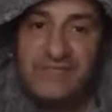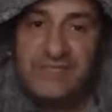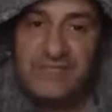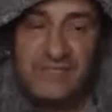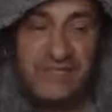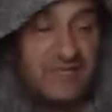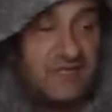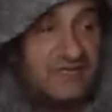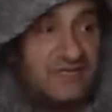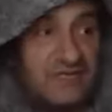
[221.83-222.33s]
It's
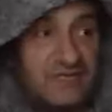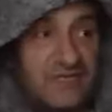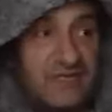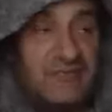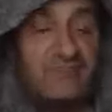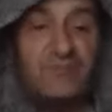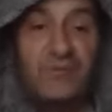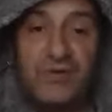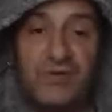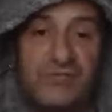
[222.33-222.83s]
just that
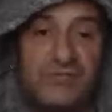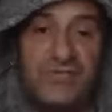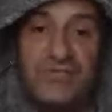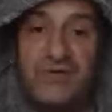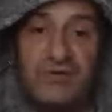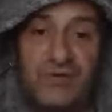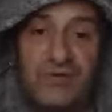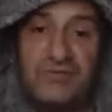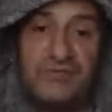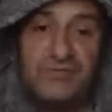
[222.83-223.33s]
in boxing
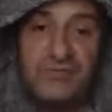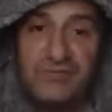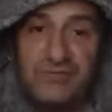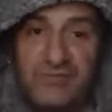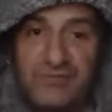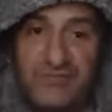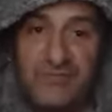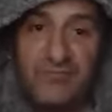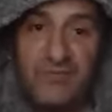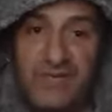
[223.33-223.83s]
there aren't two
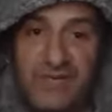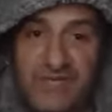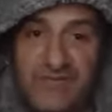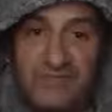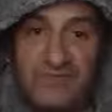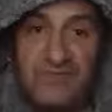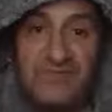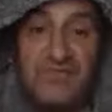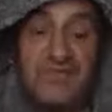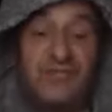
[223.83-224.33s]
different weight
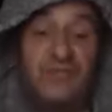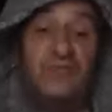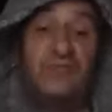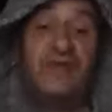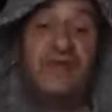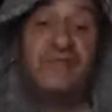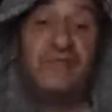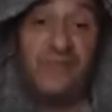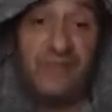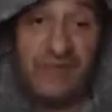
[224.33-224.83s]
divisions. They're called
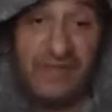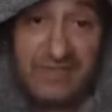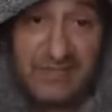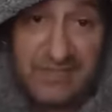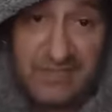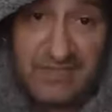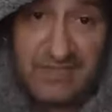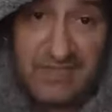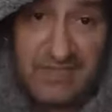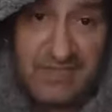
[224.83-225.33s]

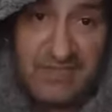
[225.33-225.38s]
heavyweights,